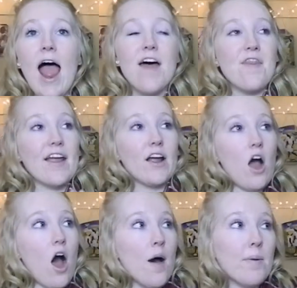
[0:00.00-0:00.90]
And like
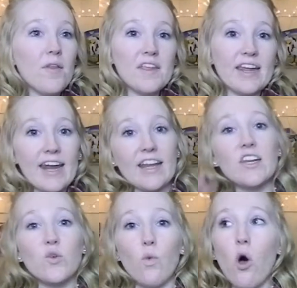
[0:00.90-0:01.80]
up on the
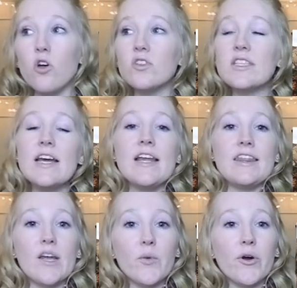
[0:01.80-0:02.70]
canyon walls,
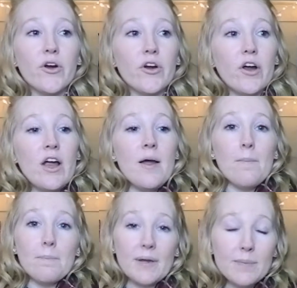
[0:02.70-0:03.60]
there were
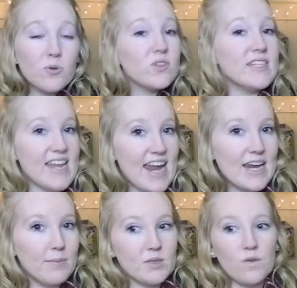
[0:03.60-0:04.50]
people's
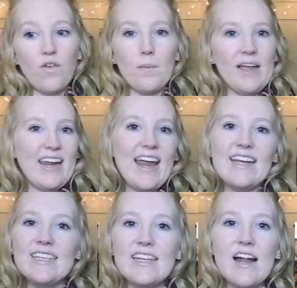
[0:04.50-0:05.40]
names from like
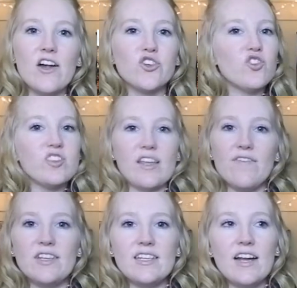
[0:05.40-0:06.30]
1800,
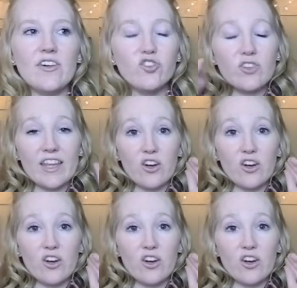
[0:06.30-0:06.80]
1700, like